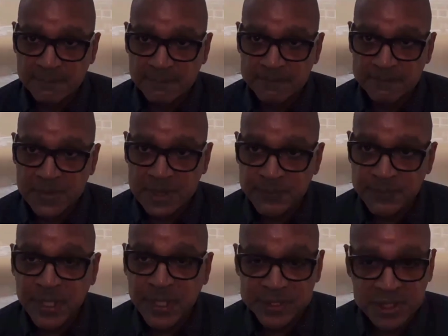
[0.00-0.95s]
the
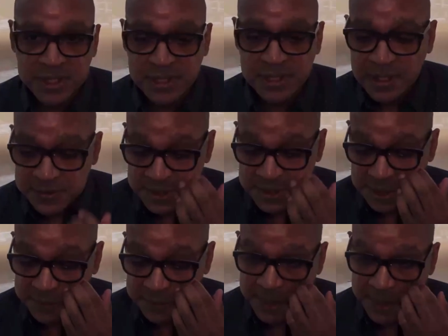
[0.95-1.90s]
blockchain
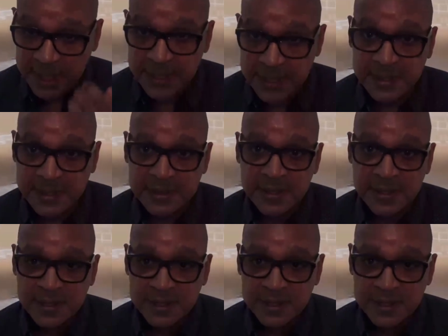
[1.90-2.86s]
ecosystem and
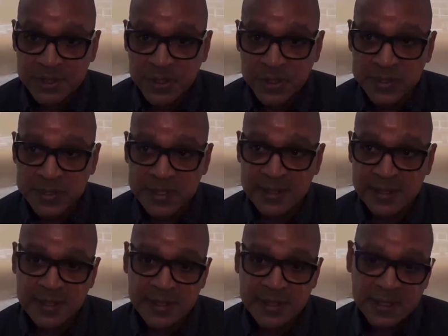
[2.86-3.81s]
token
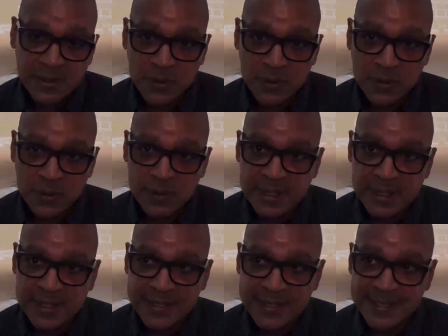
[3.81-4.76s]
or
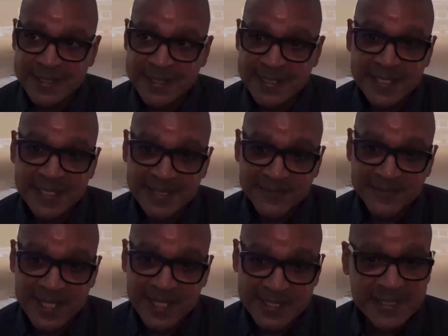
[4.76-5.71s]

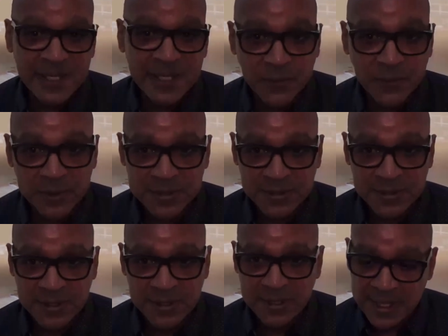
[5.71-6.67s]
incentivized networks
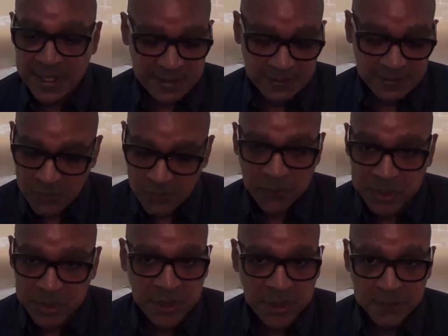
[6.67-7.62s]
as what we
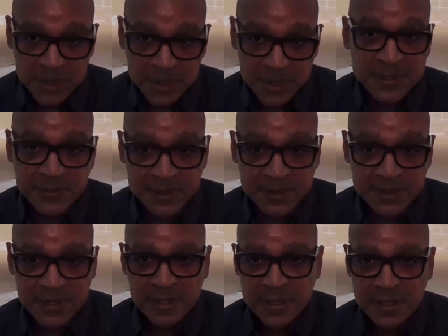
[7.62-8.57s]
are building with
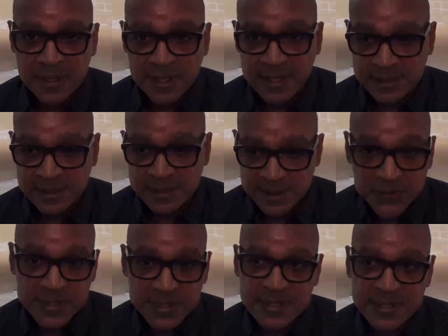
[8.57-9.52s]

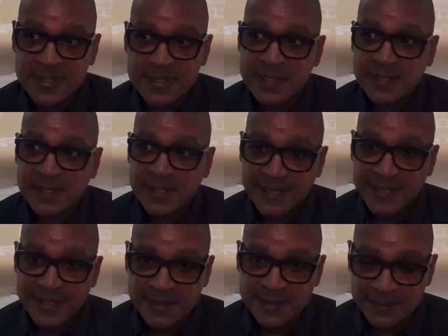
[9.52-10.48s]
tokens
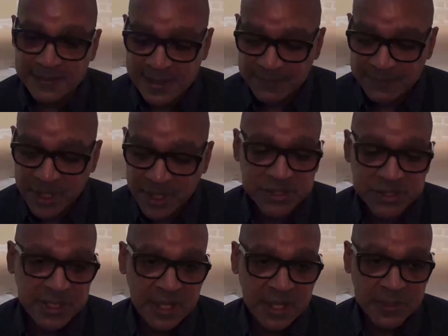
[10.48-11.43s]
and blockchain
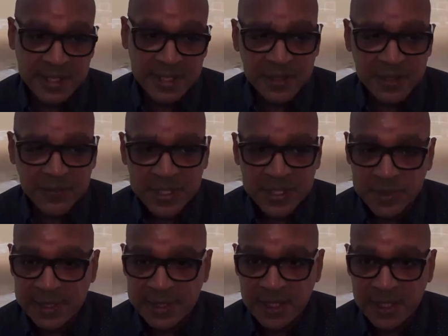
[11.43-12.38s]
networks, I think we can really
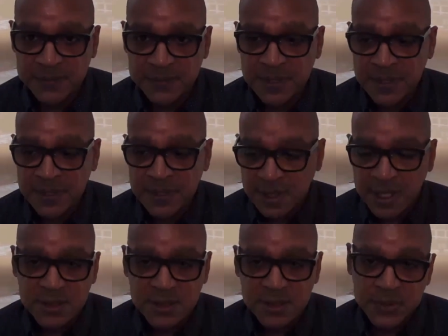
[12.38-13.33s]
help
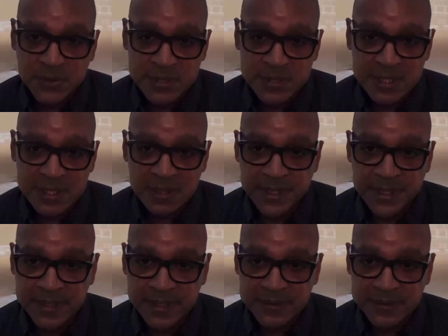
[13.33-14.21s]
entrepreneurs think about